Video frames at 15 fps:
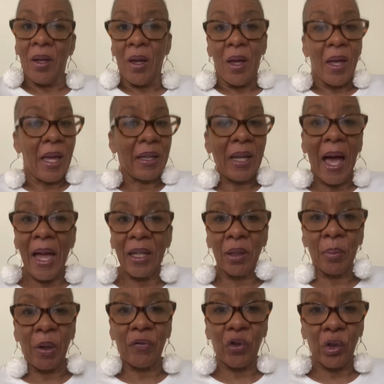an item
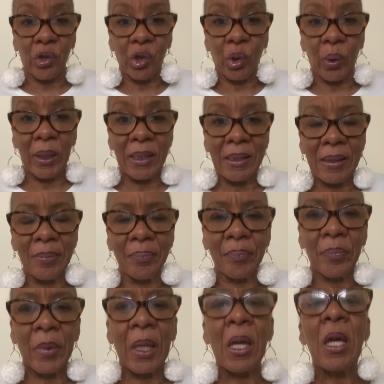of your choice.
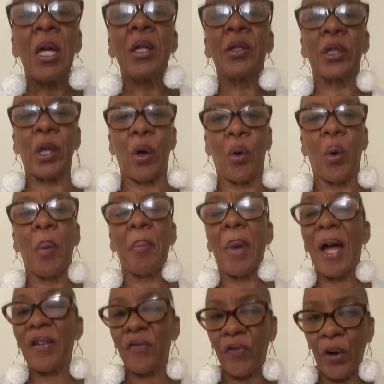So
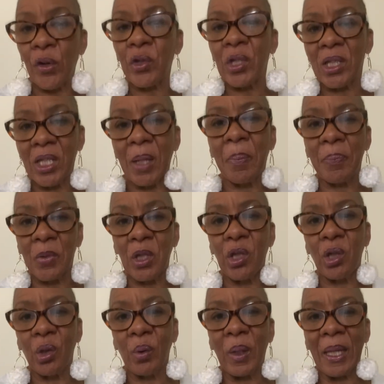my first tip to
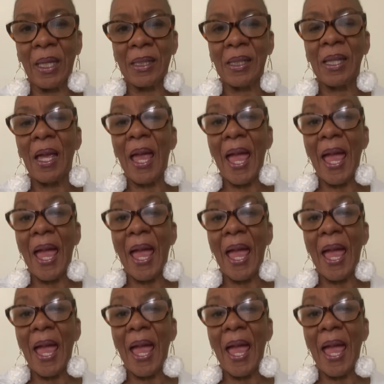you is,